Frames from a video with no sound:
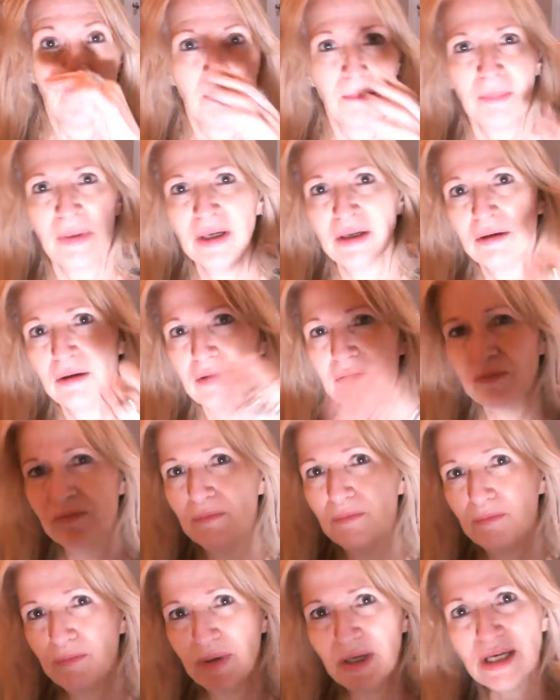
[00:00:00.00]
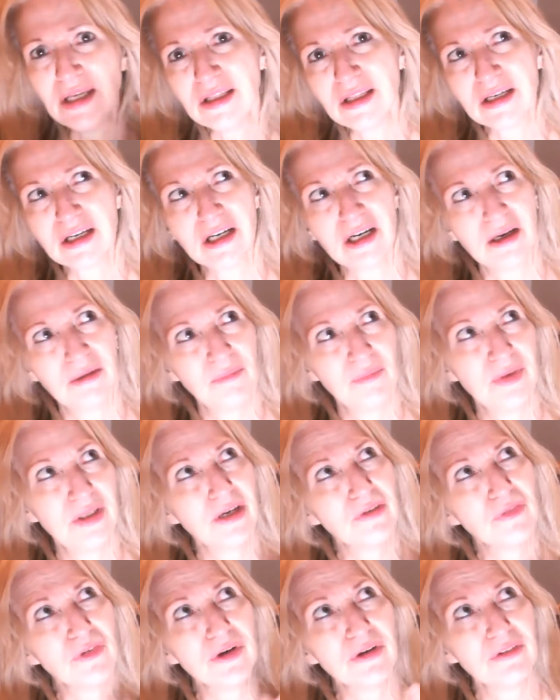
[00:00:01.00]
But being the
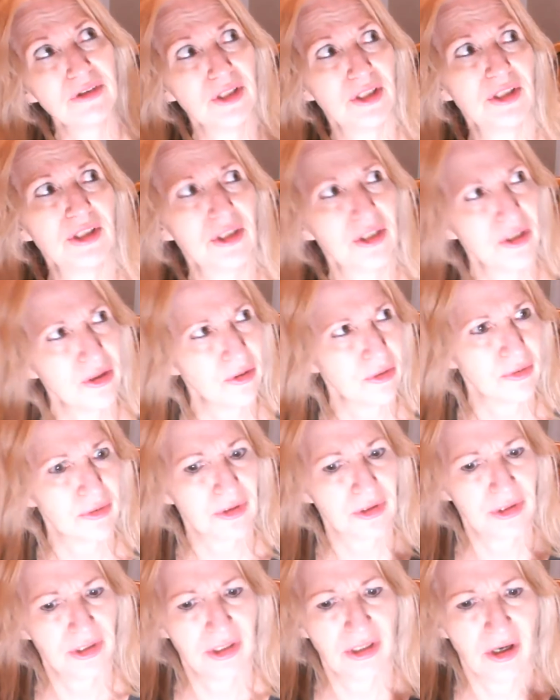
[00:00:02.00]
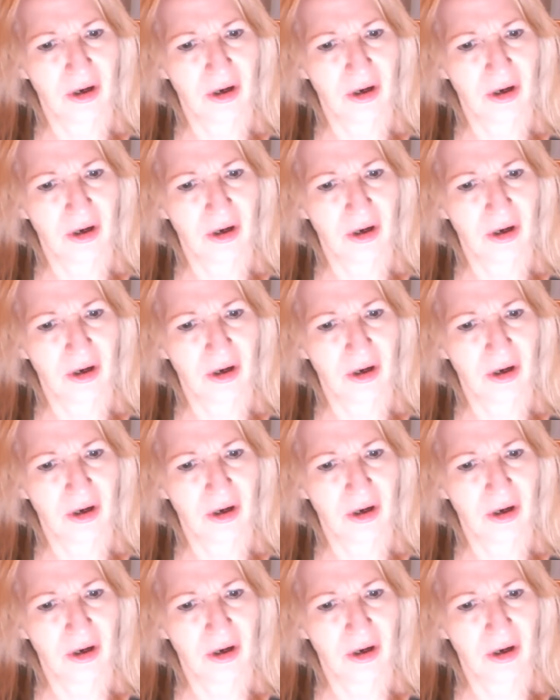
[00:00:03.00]
different suits,